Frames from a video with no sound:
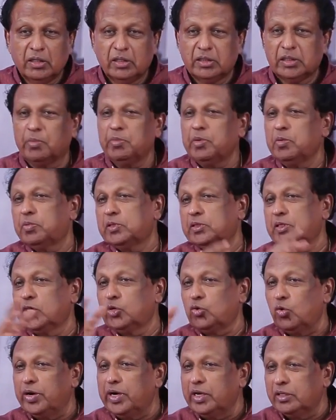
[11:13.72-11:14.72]
Some people say
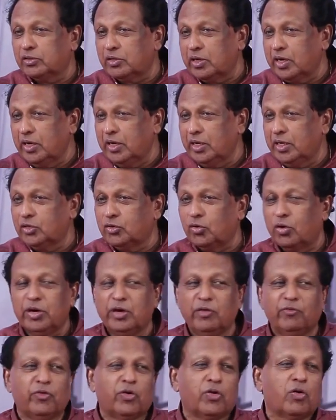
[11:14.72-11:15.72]
23,
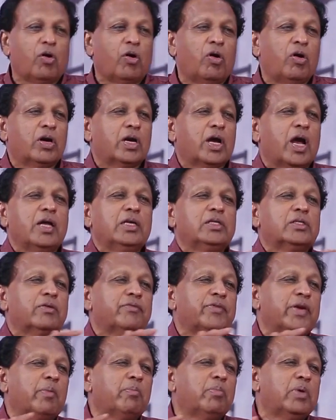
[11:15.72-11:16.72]
24, all kinds
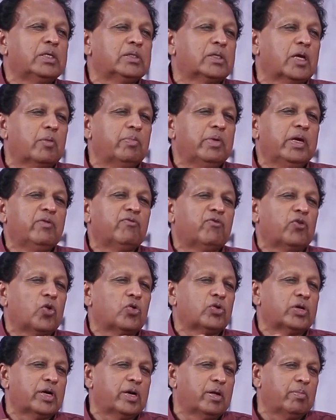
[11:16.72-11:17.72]
of numbers are being
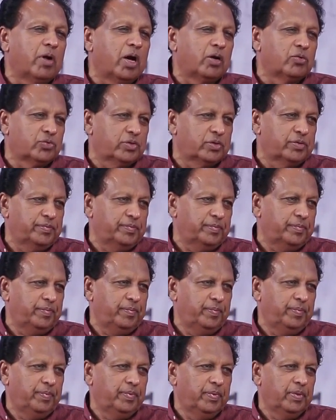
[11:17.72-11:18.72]
floated about.
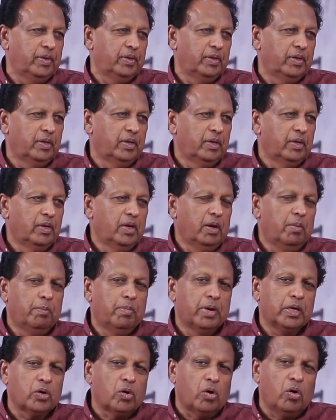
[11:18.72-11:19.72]

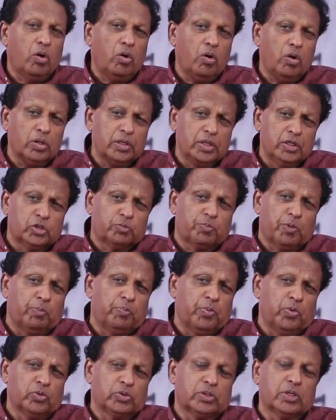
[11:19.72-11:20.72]
But all these
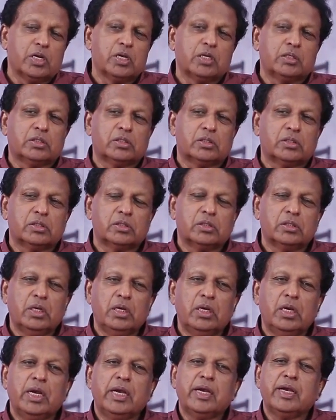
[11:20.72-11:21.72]
proposals,
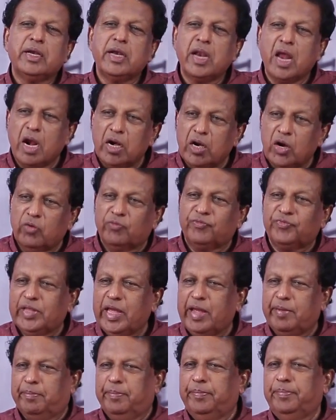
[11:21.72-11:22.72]
none of
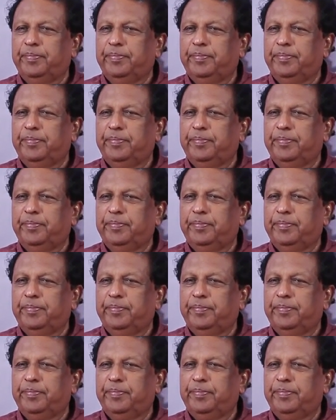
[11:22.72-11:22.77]
them